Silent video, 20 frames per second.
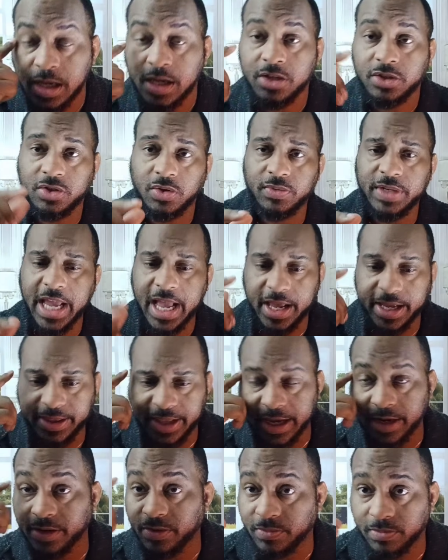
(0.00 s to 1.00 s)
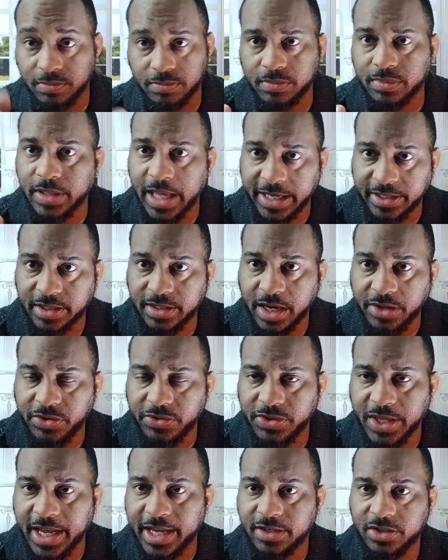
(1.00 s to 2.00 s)
So now, and then that's another
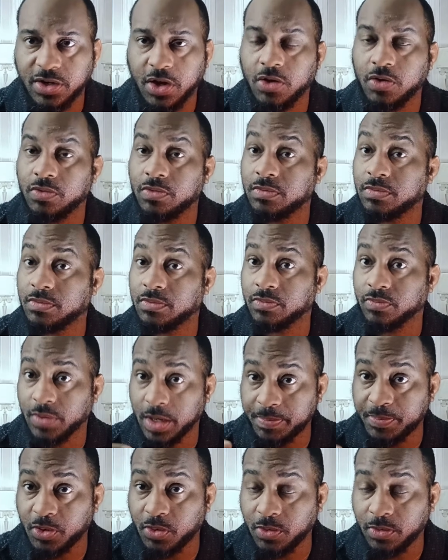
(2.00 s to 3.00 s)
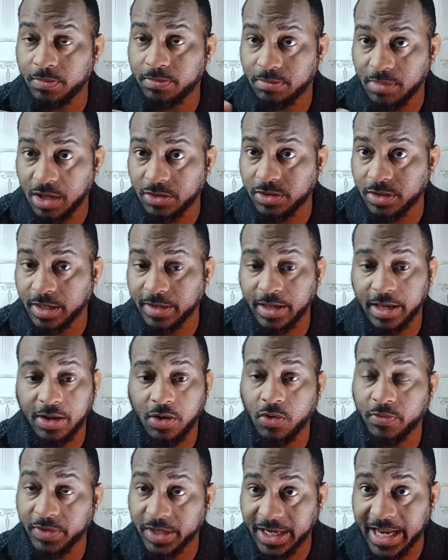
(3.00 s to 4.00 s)
thing. So Ripple
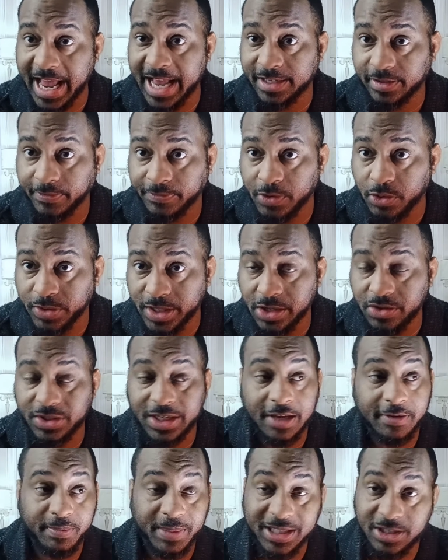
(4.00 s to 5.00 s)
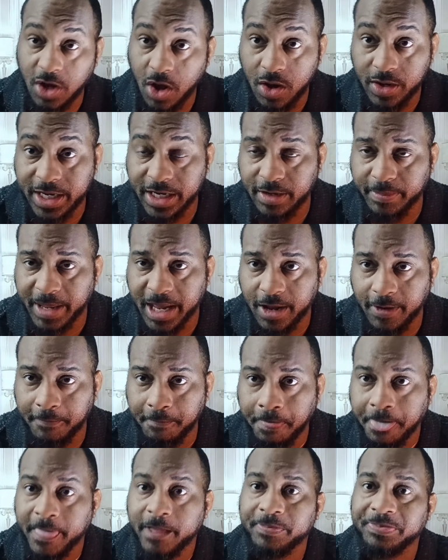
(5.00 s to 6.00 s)
over the last few years has been talking
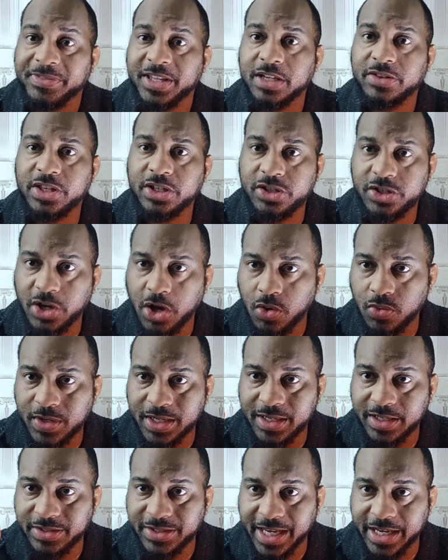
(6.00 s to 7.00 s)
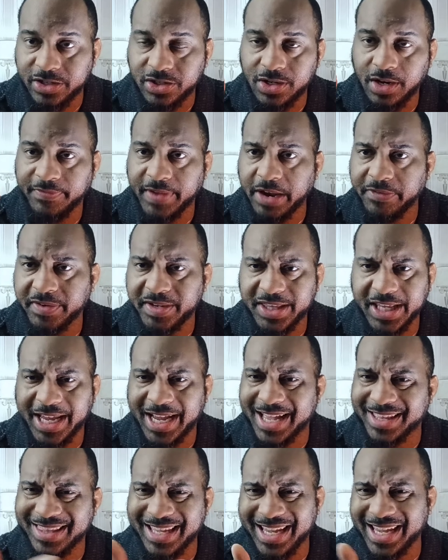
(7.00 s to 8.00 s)
about the tokenization of everything.
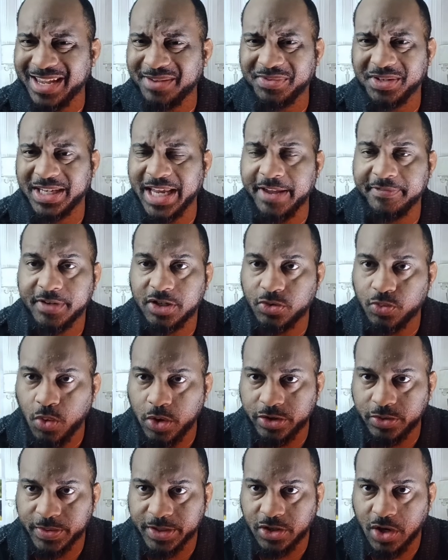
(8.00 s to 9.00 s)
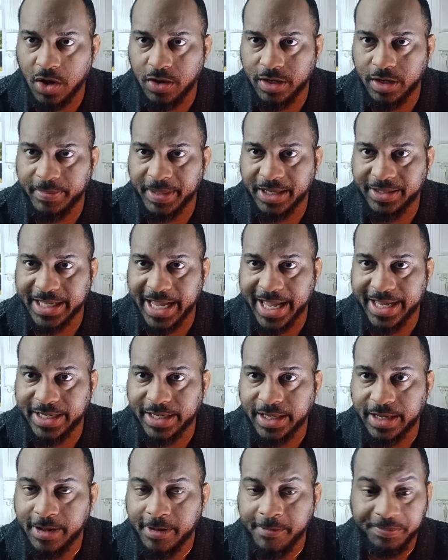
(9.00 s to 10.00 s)
I think even David Schwartz was talking about that.
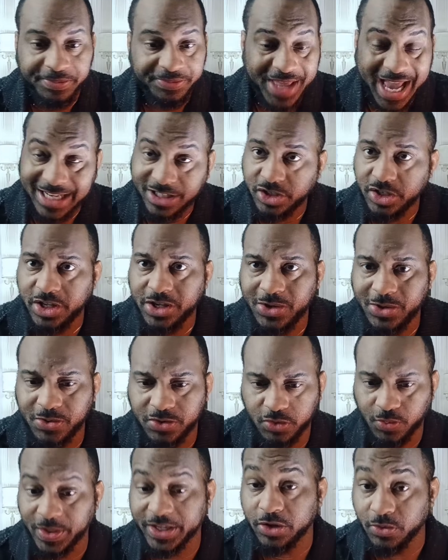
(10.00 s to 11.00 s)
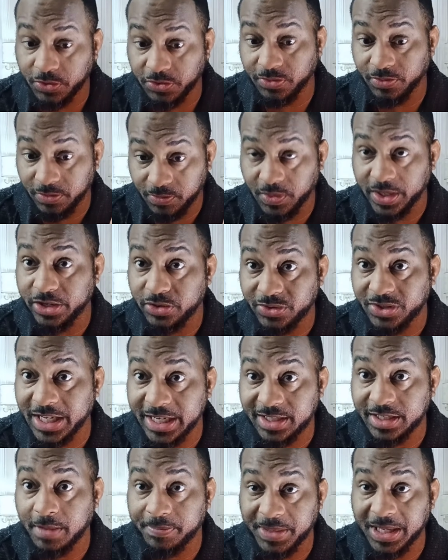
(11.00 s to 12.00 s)
That's huge. When you see
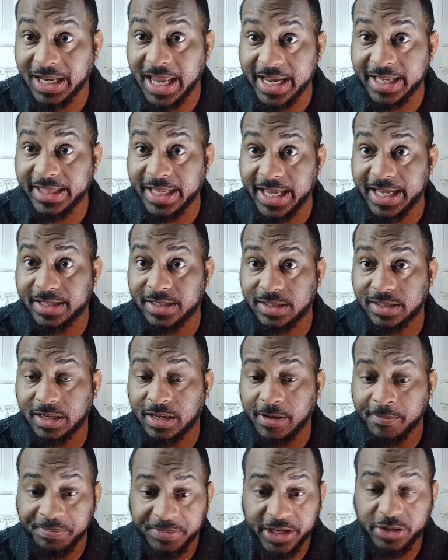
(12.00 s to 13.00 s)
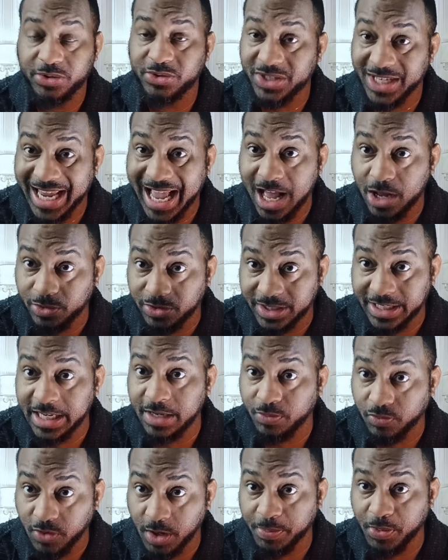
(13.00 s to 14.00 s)
something like this and you see how
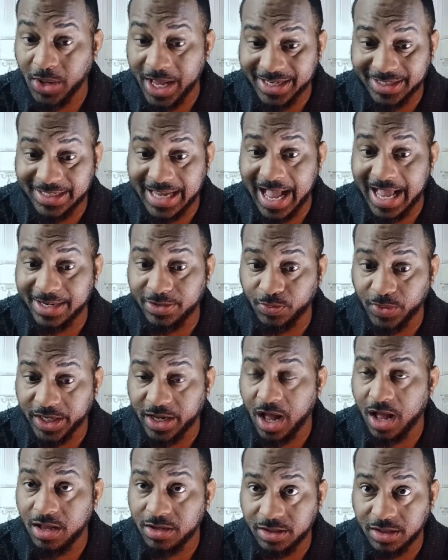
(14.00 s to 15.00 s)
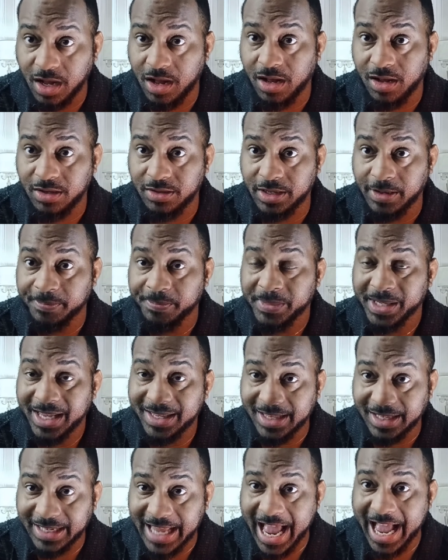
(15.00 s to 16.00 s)
deep Ripple has gotten with Hong Kong in
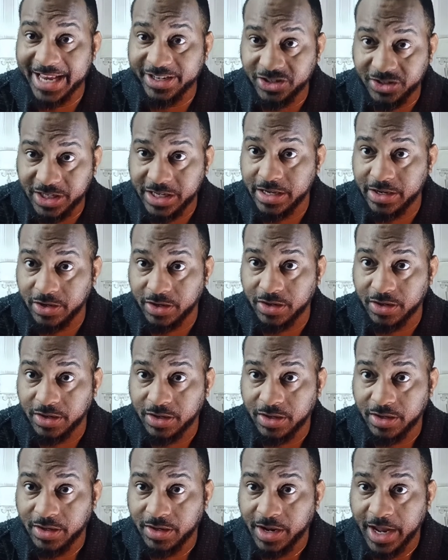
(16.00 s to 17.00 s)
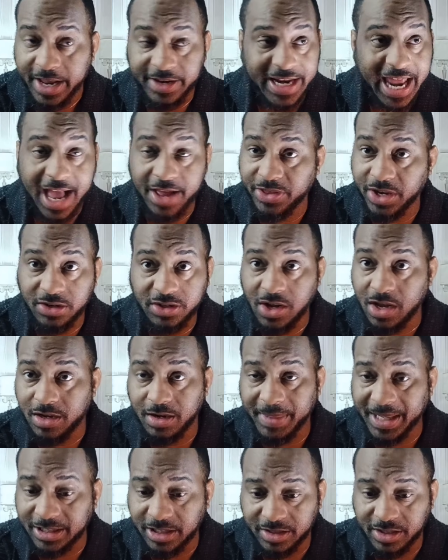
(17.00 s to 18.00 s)
the last year, and now they're talking
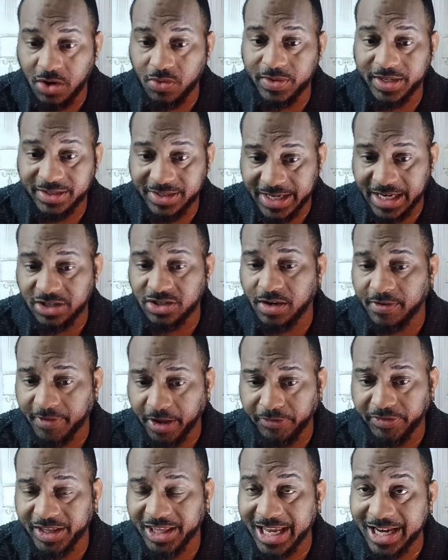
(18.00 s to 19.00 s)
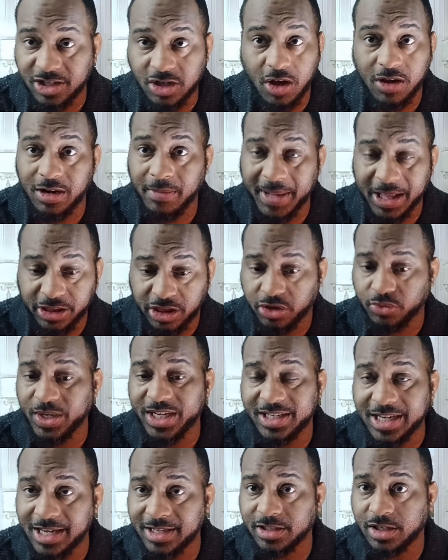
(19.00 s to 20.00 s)
about the tokenization of everything, talking about 3
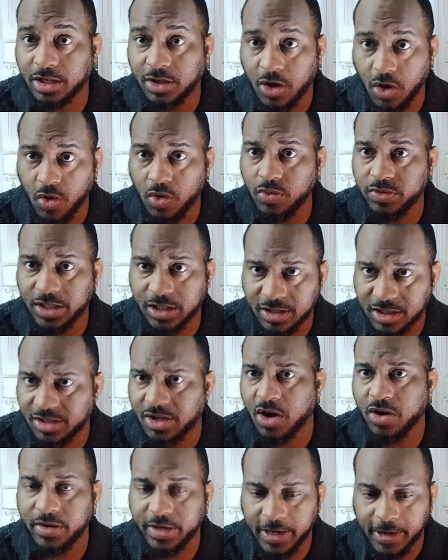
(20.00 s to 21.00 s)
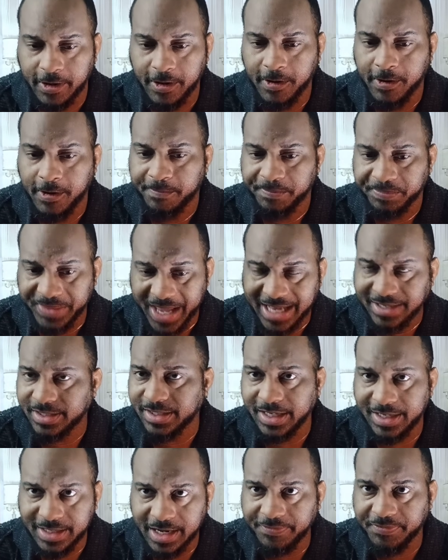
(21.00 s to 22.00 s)
tons of gold to start. That's
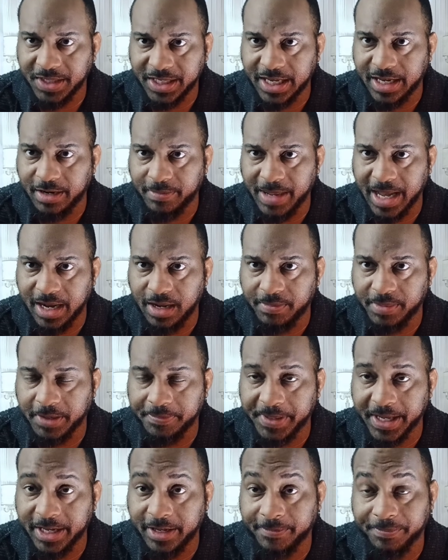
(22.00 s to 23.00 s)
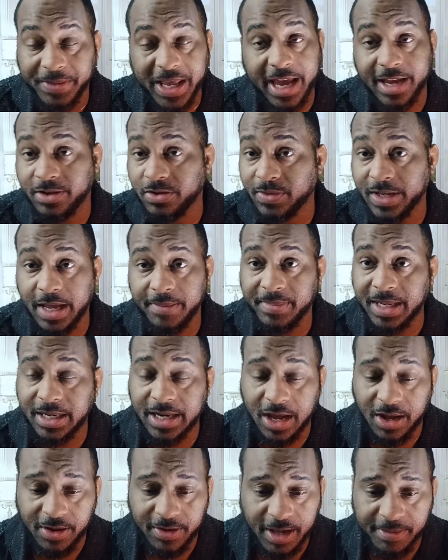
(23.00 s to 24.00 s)
significant in my humble opinion. Hey, you let me
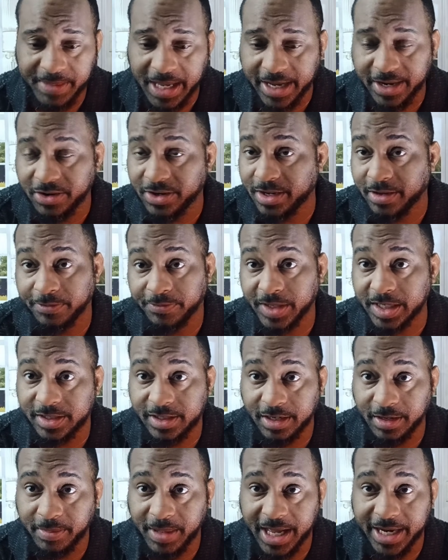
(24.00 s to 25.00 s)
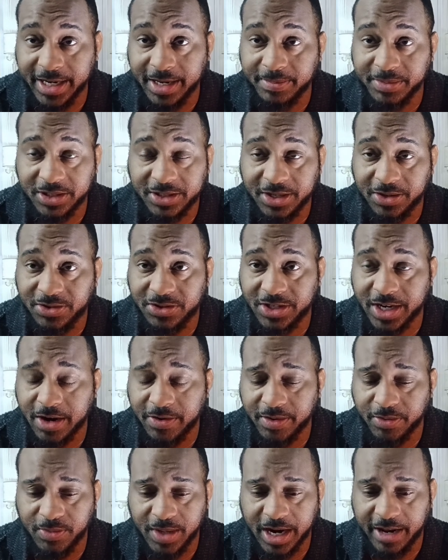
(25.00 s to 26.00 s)
know. I'm not here to convince anybody. I'm just here
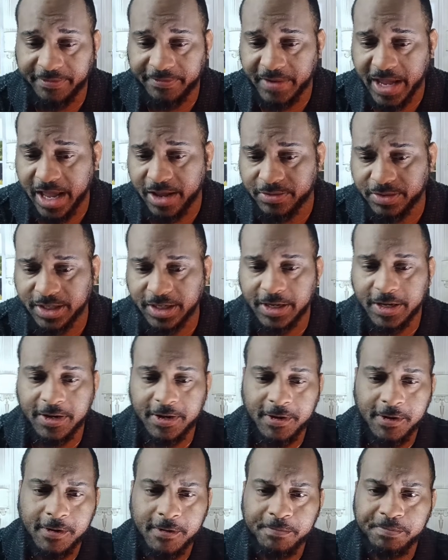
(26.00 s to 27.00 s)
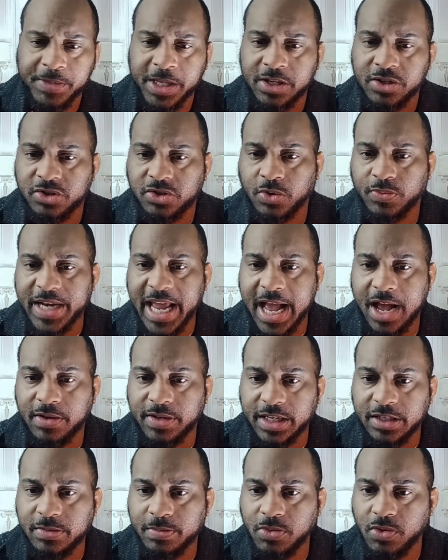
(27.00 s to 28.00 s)
sharing what I found. So now
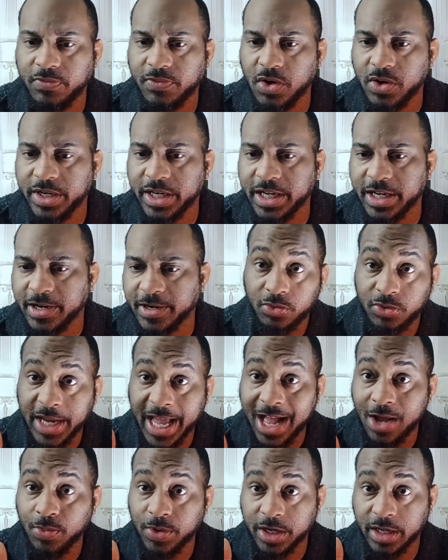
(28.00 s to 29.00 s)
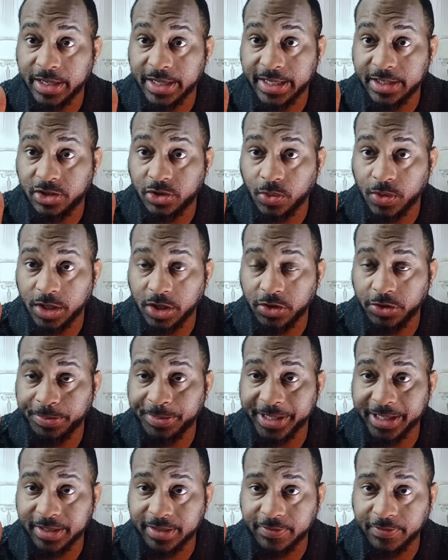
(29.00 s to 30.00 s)
let's move on here. Now we're going to get to a
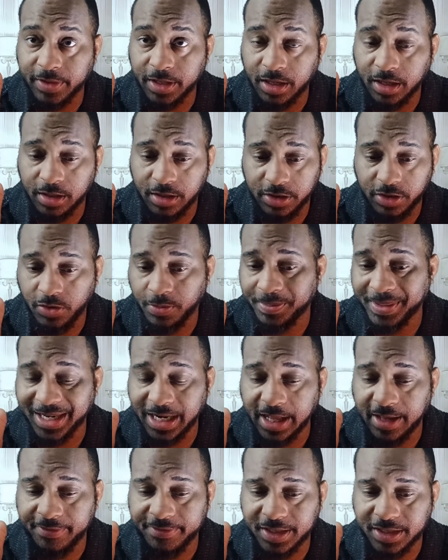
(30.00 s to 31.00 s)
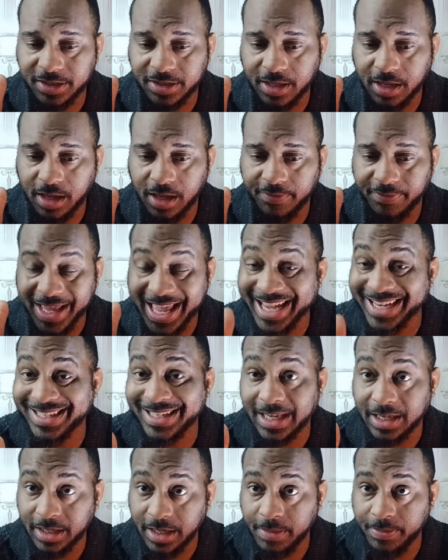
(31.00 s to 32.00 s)
little bit of
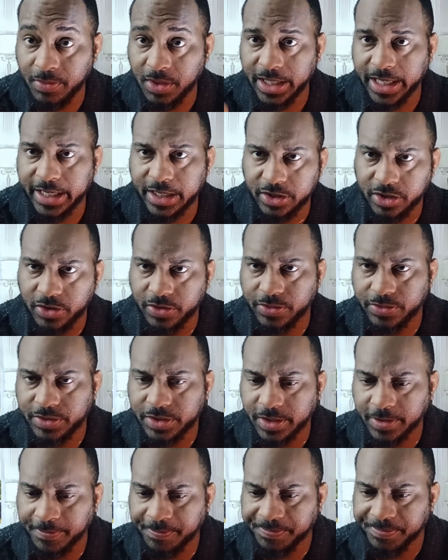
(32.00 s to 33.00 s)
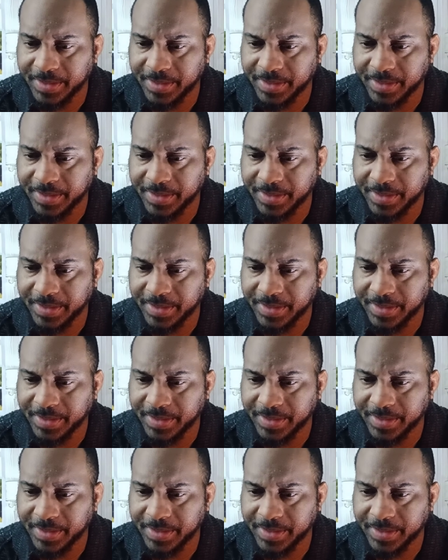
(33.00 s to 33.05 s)
XLM related news.